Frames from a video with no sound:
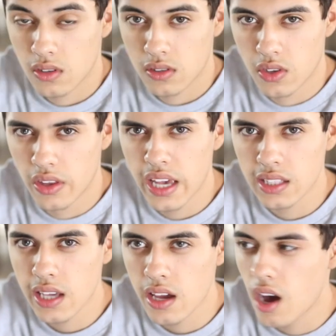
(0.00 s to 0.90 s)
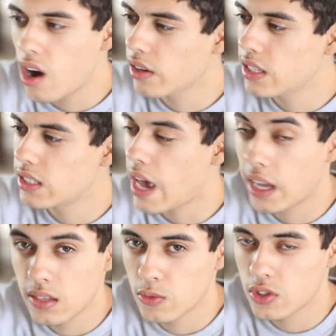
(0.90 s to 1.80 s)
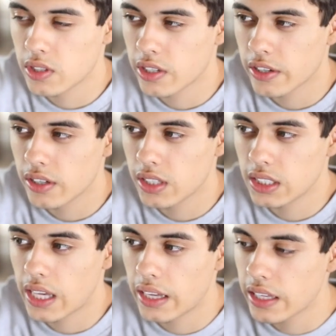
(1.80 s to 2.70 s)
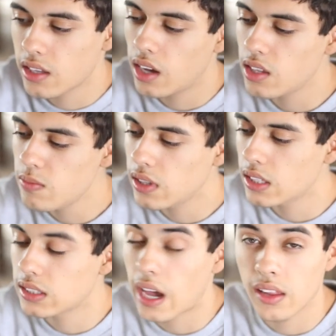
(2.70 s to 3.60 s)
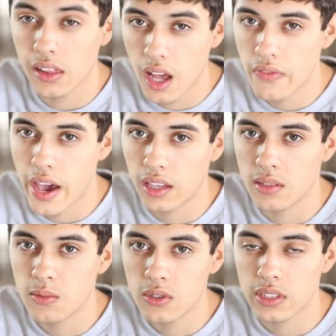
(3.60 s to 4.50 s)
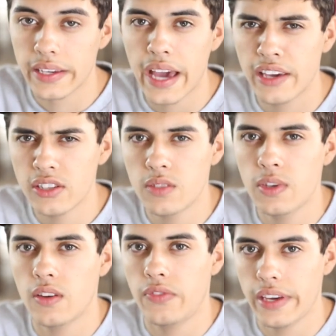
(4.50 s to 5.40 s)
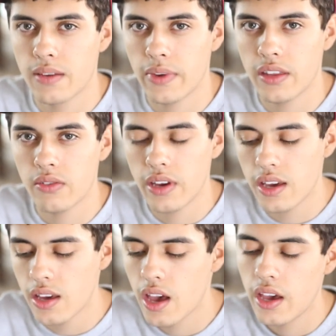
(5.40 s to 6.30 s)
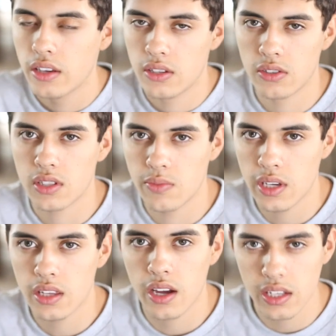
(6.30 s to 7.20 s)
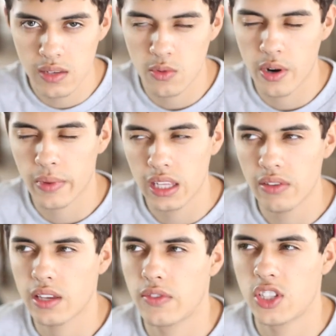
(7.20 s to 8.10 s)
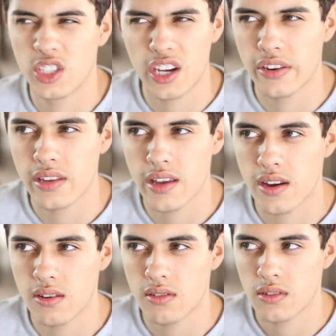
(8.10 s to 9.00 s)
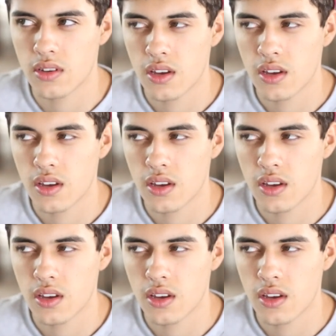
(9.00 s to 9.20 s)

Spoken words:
So the next thing I got are these animal stickers, and I got them because I love animals. Like, I used to be a vegan, by the way. Used to be, not anymore. I'm kind of like a vegetarian now.